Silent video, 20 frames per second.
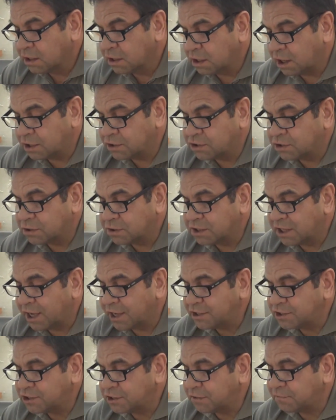
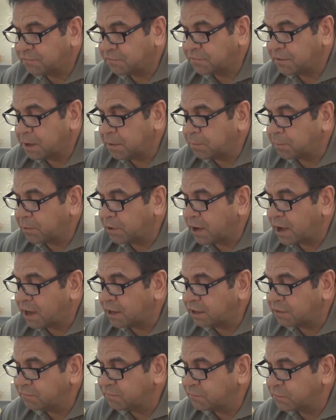consultation and free,
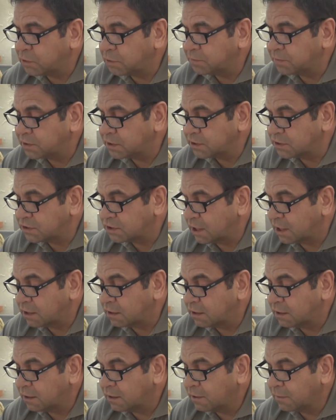prior and informed consent,